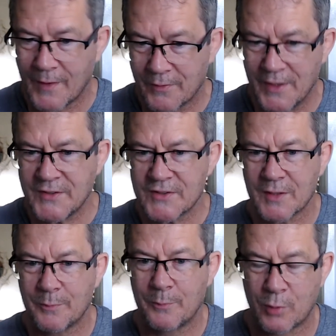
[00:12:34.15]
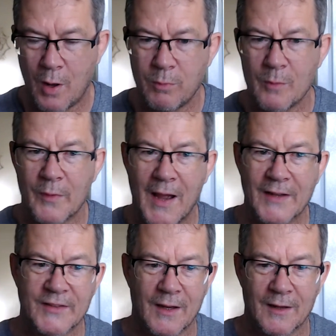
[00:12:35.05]
this is a problem
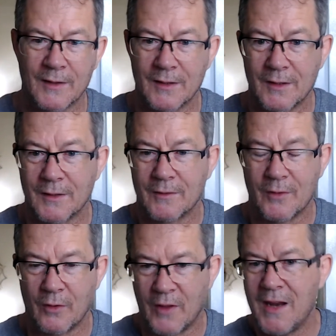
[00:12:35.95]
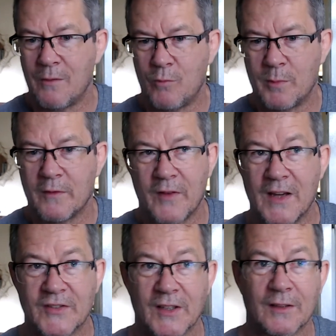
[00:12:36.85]
that they will be
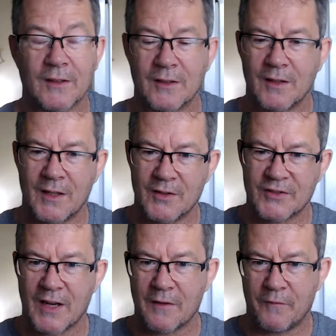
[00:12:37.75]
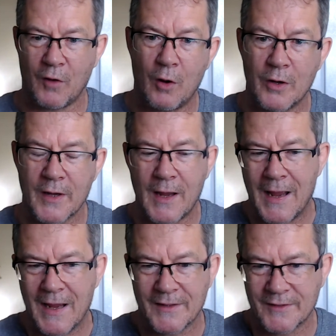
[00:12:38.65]
facing in the state of Florida
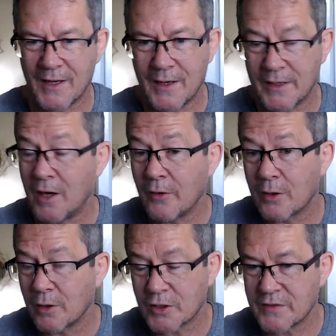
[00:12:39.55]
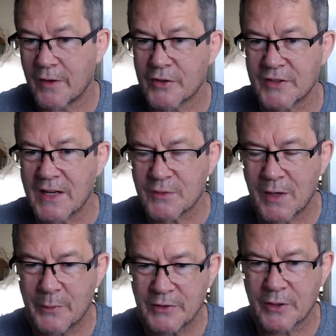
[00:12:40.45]
and in lots of other states. When
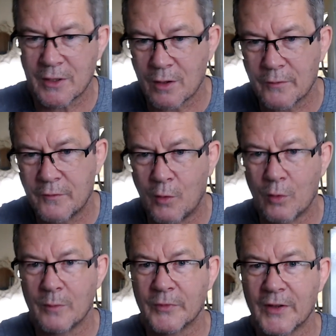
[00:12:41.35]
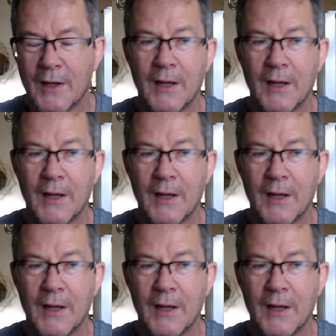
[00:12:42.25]
I was looking on forums,